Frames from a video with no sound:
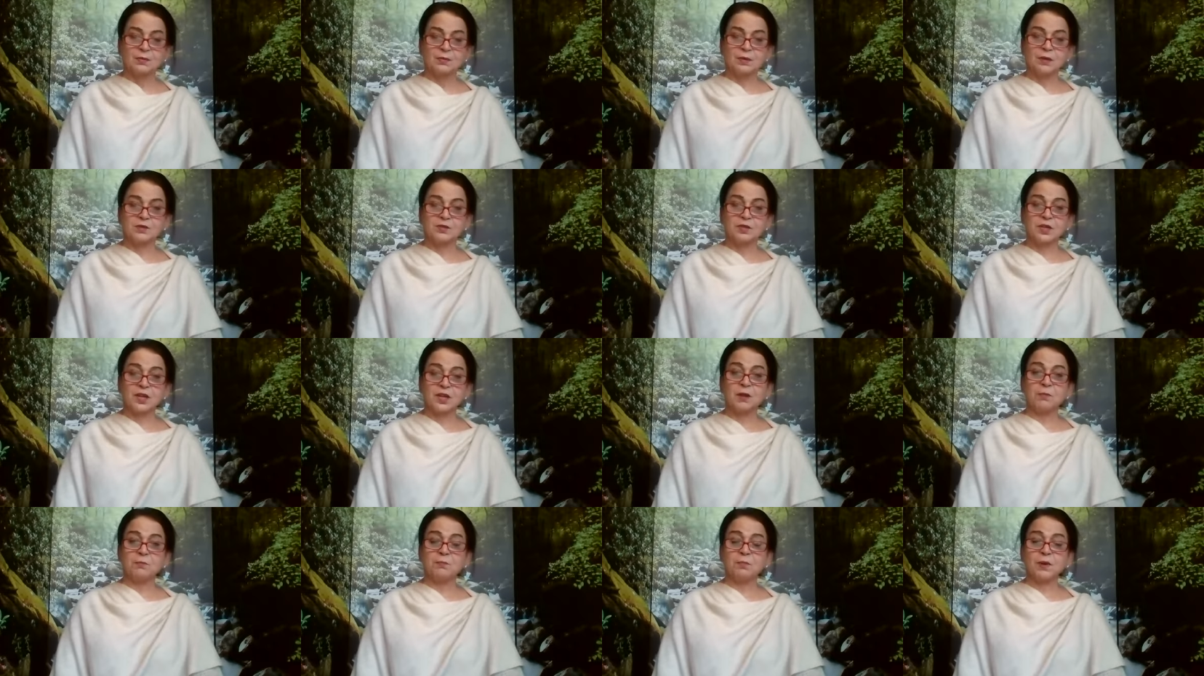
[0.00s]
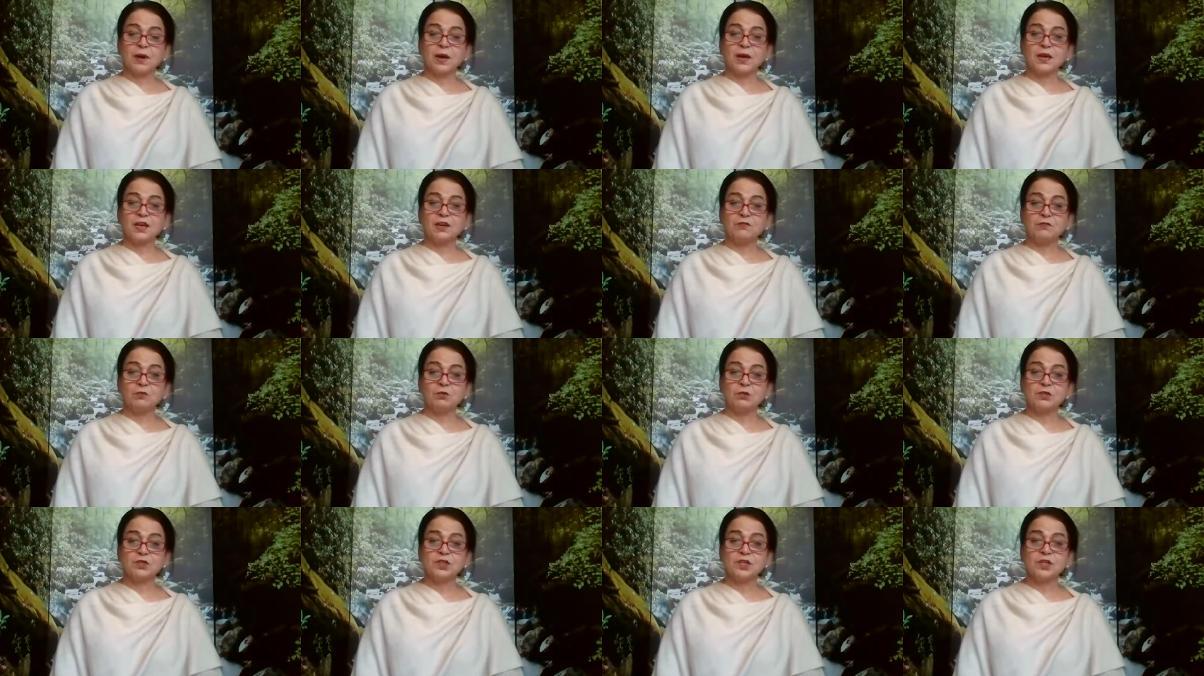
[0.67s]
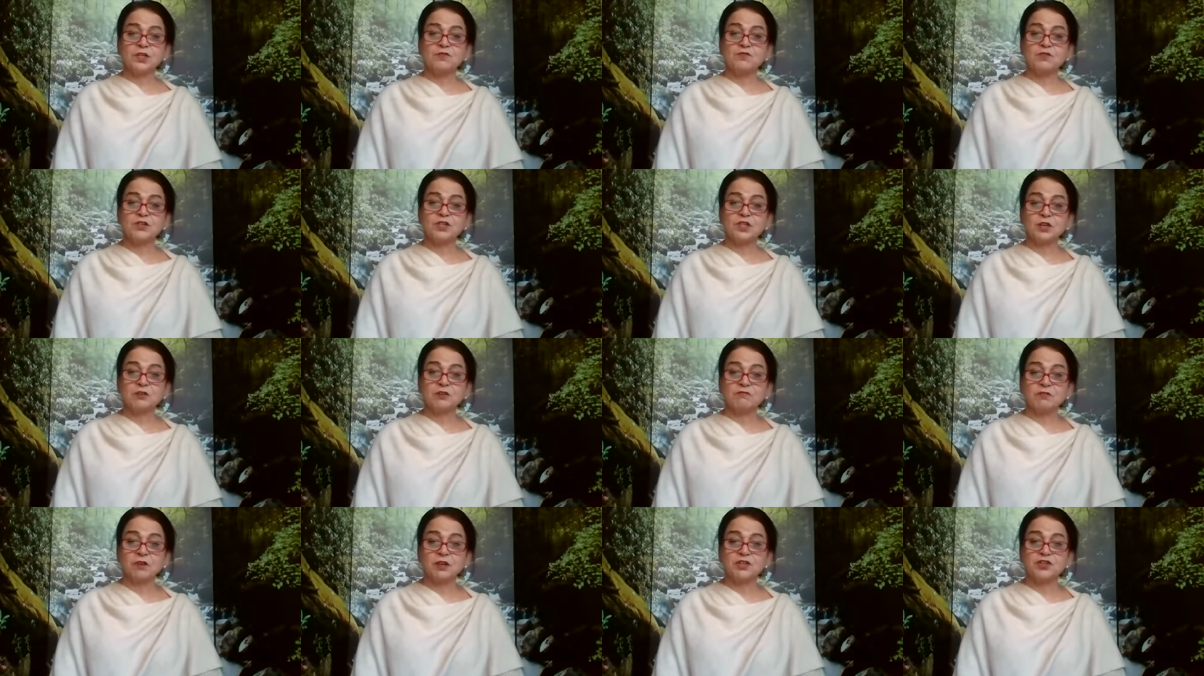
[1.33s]
The same pranic forces which
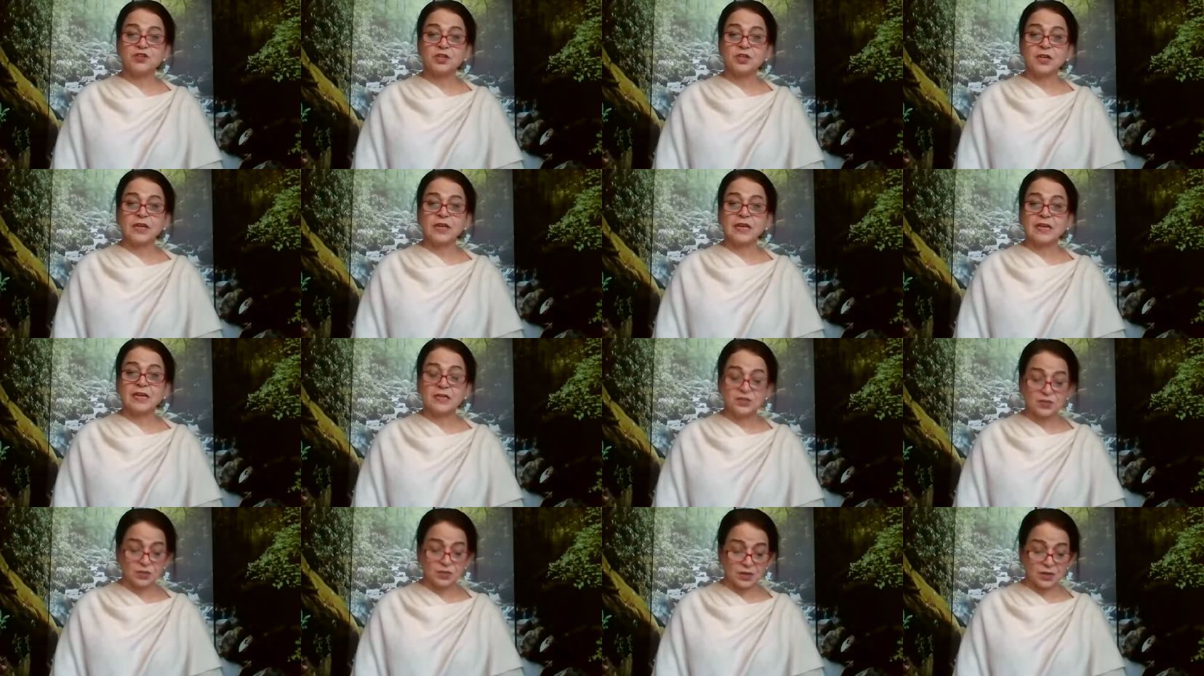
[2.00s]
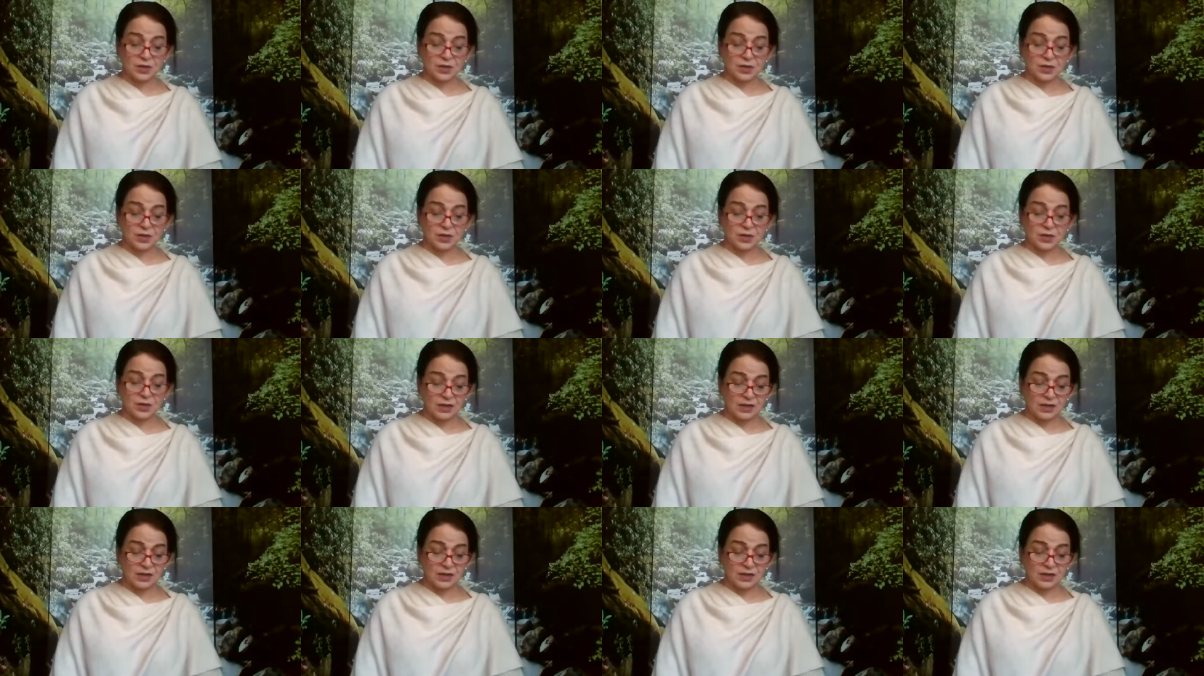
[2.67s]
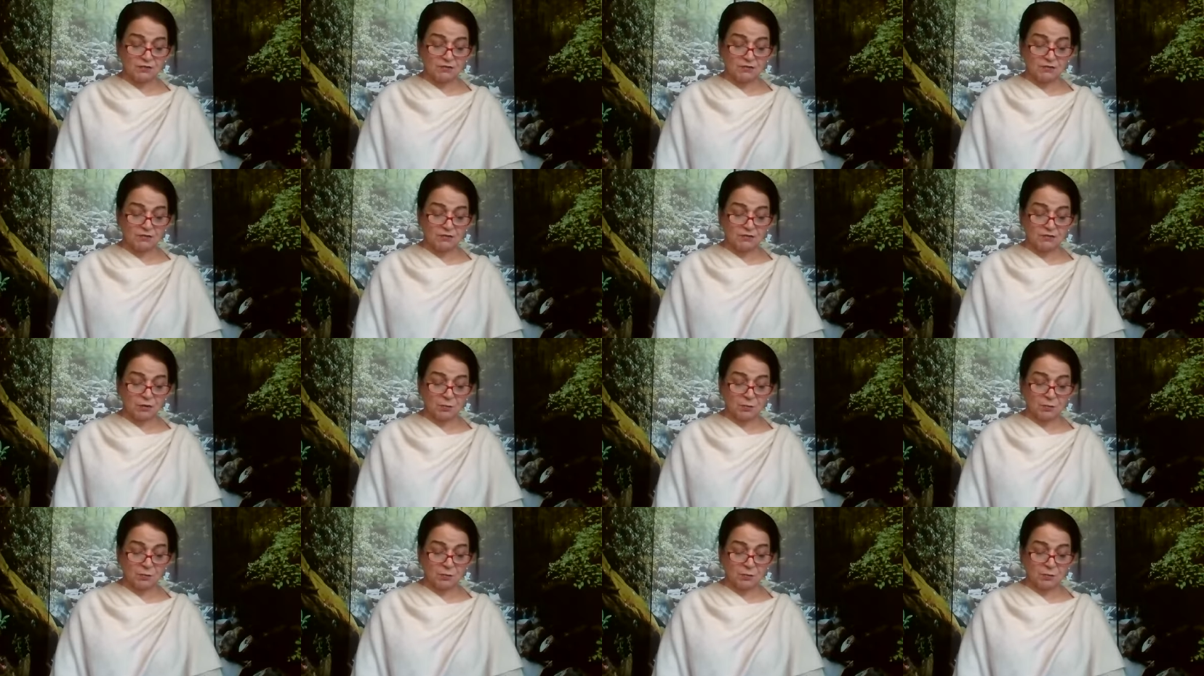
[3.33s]
are functioning inside our body.